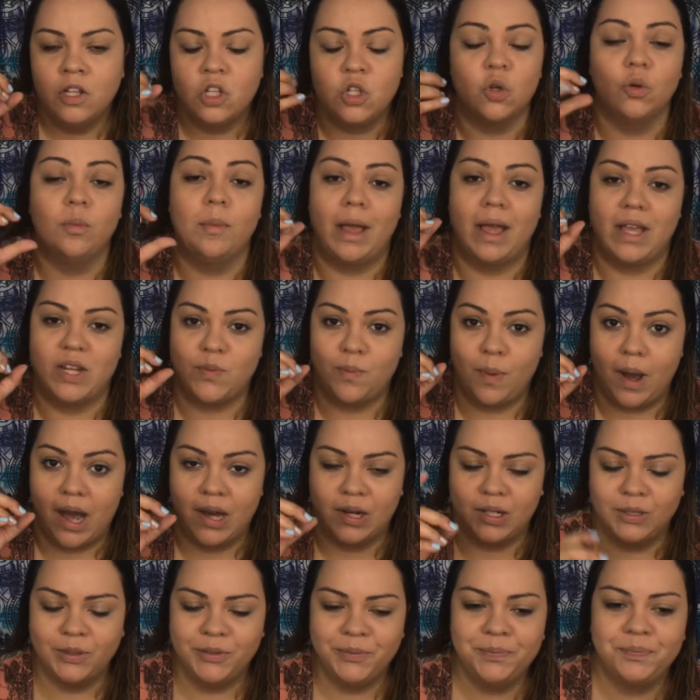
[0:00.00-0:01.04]
True Match
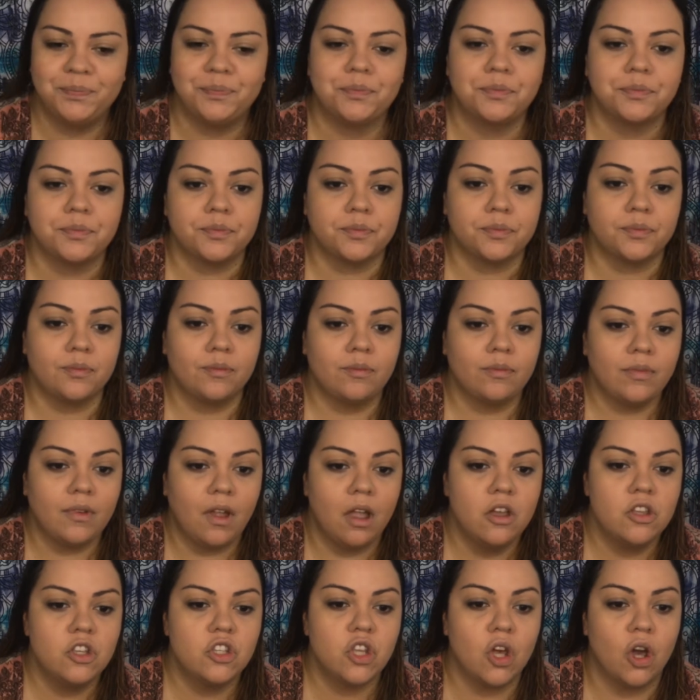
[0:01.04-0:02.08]
bottle.
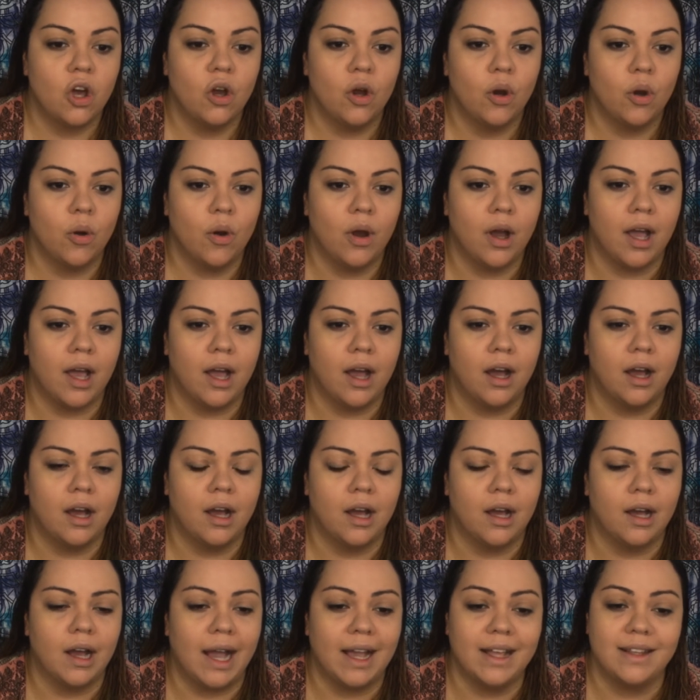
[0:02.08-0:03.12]
So
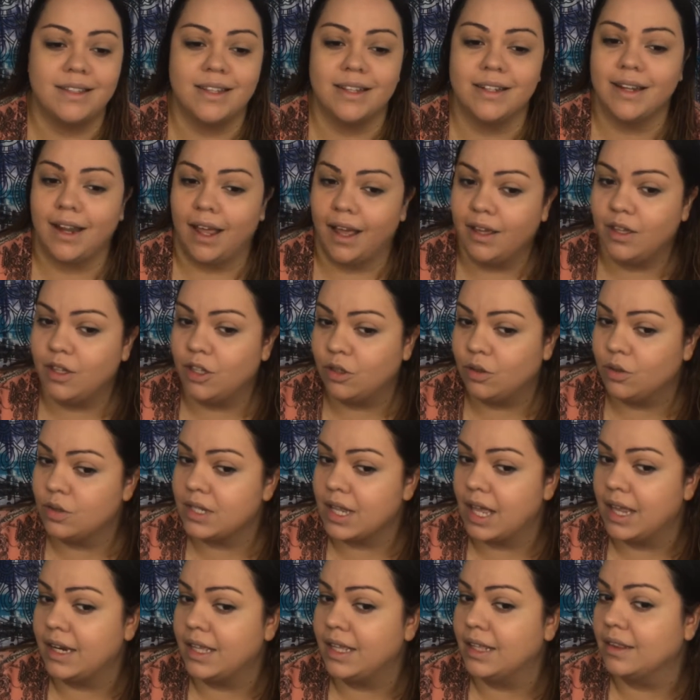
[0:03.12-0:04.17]
I did not use
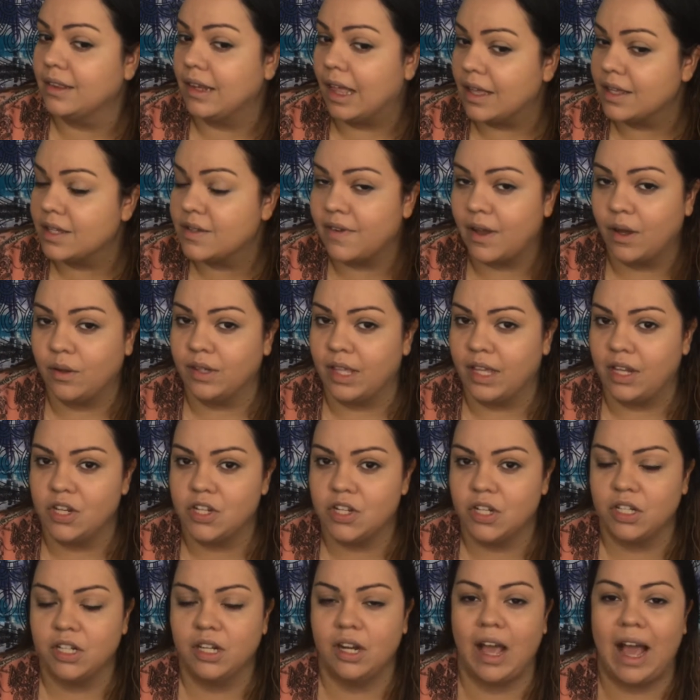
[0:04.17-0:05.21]
any less
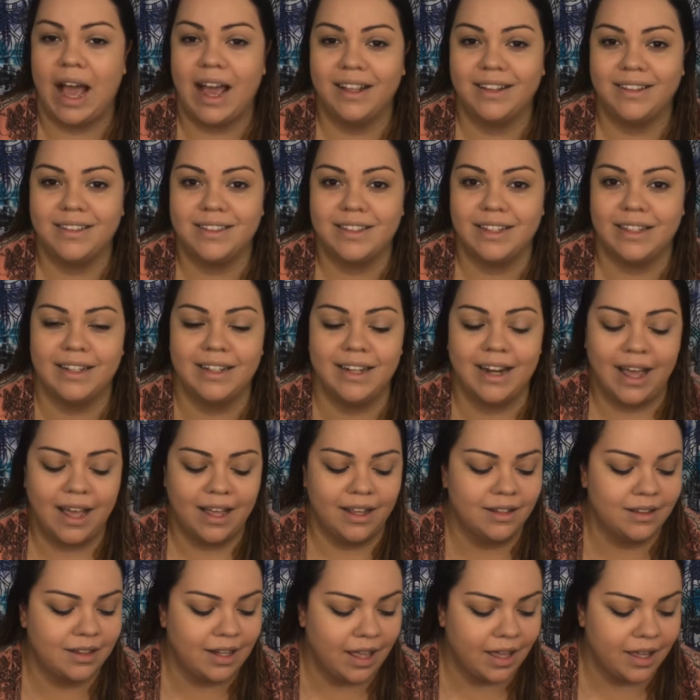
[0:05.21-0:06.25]
foundation. I did
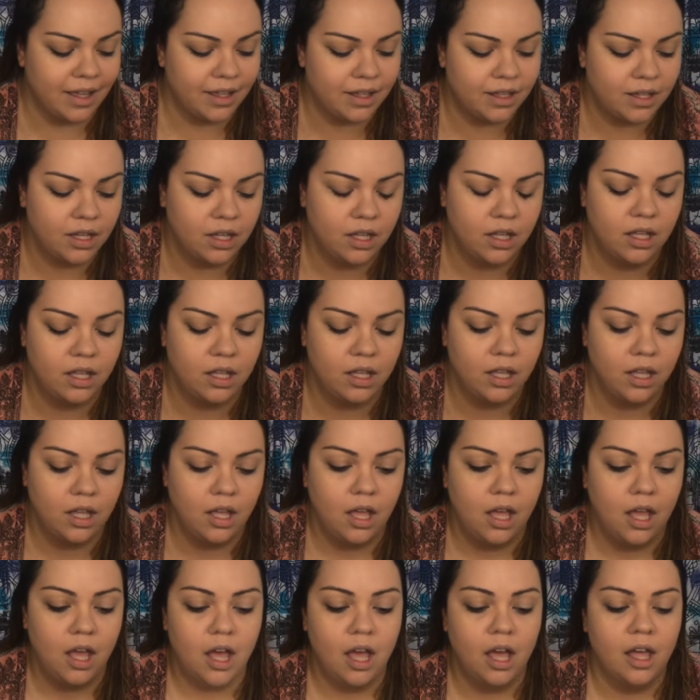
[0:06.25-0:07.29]
not like
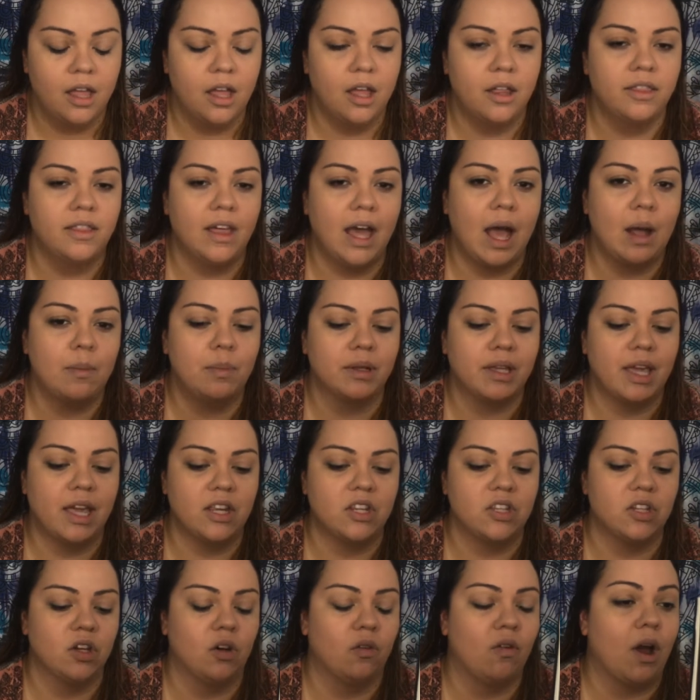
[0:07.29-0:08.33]
the
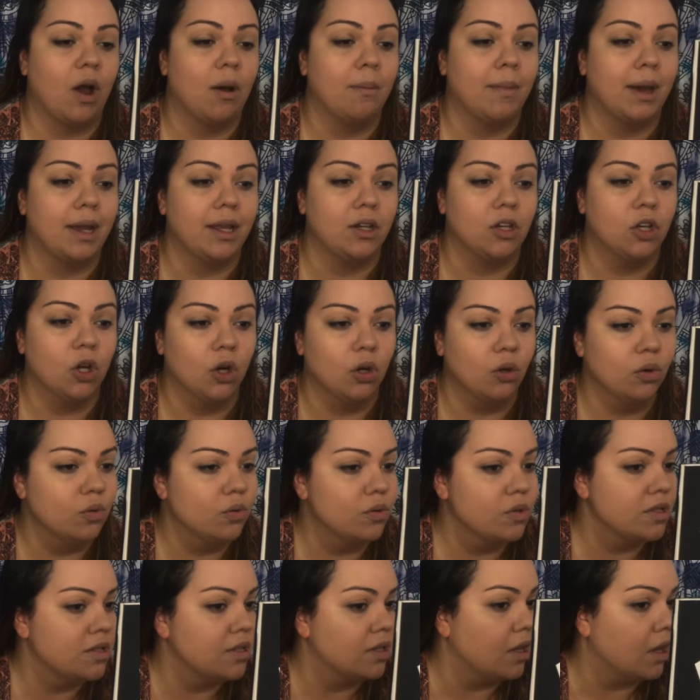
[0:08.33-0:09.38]
application around my
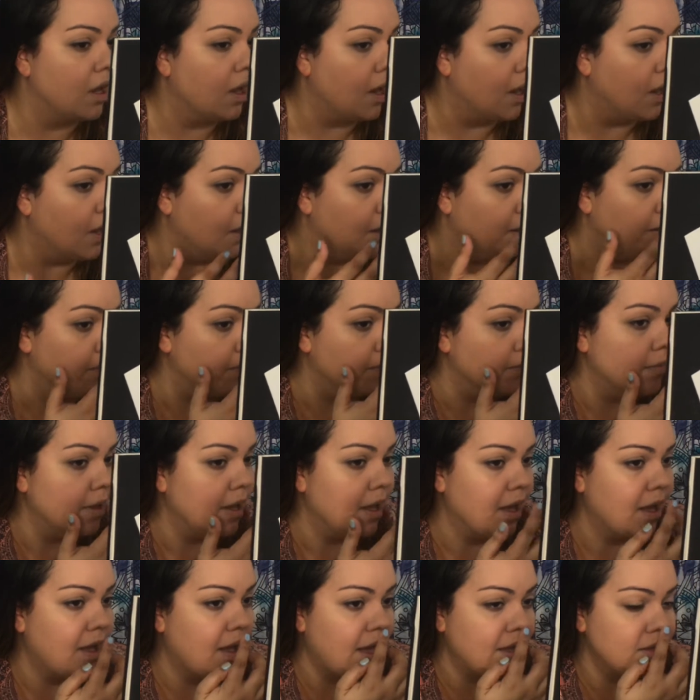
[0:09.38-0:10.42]
nose.
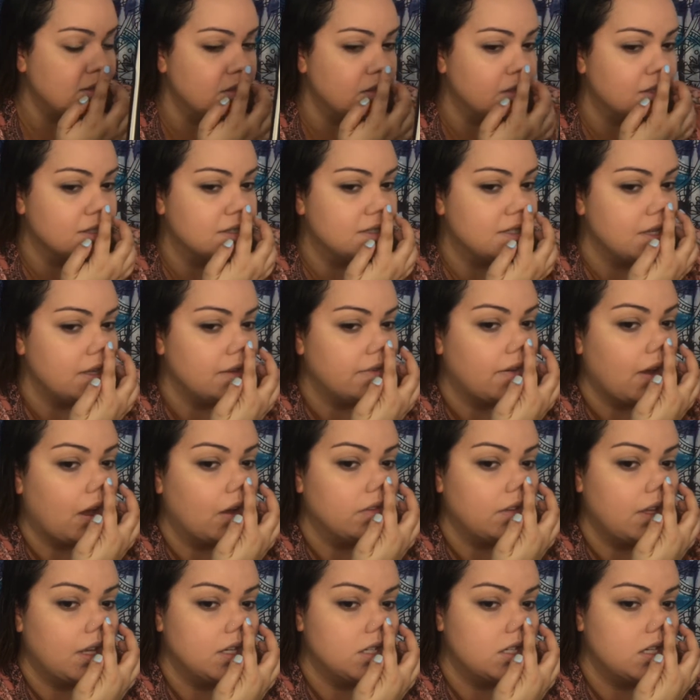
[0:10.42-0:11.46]
As you can see,
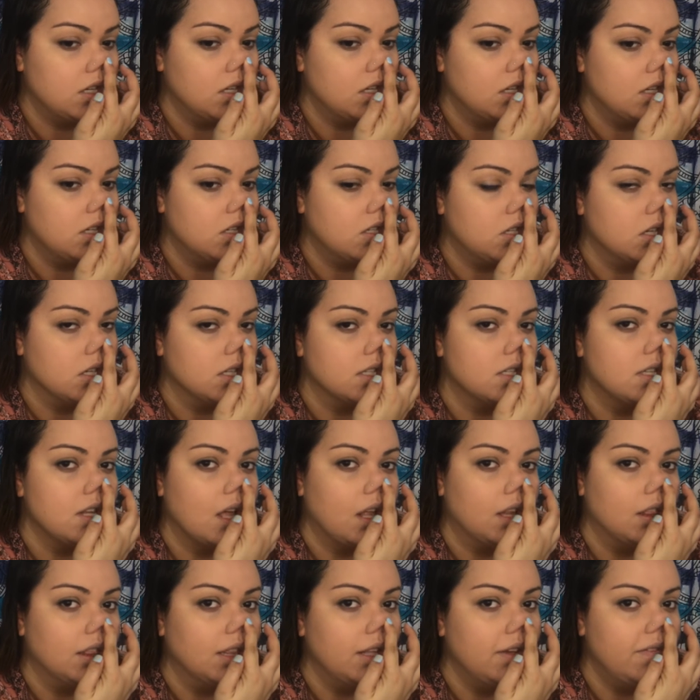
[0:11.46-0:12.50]
foundation is just
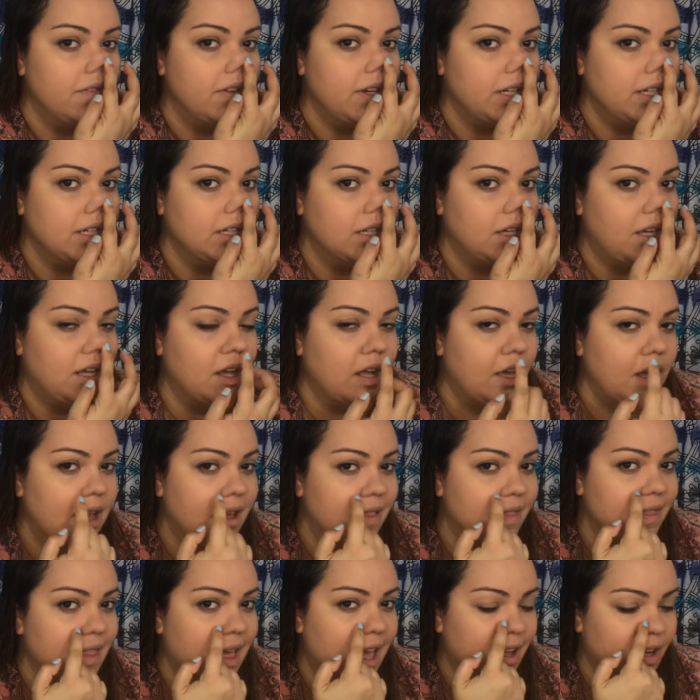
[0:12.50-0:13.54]
living
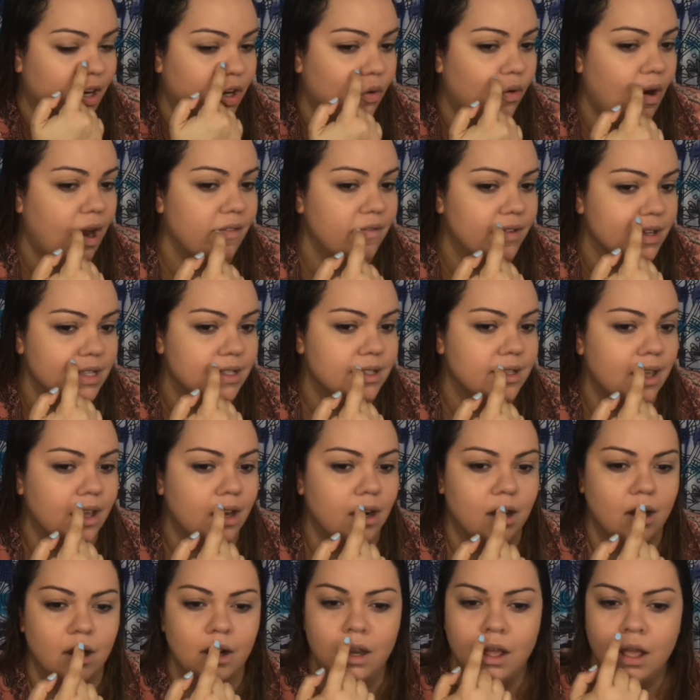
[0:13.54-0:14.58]
in that crevice
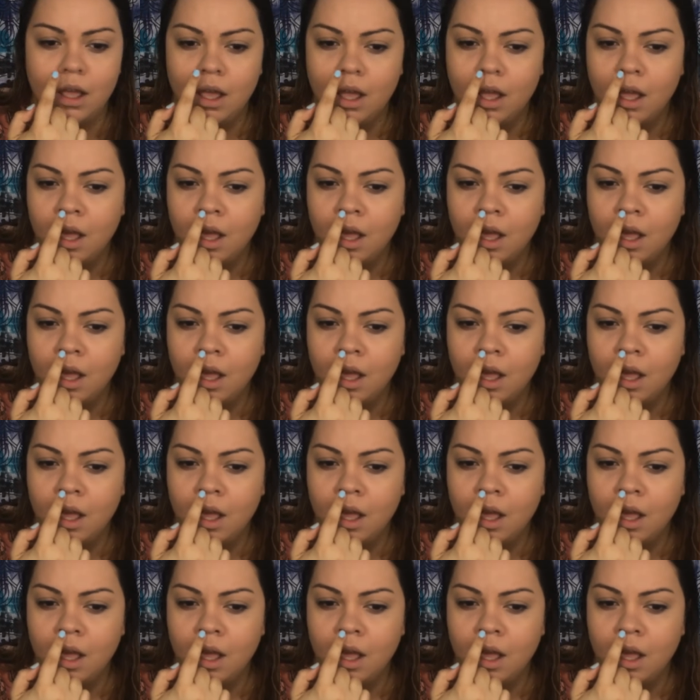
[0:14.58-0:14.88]
there.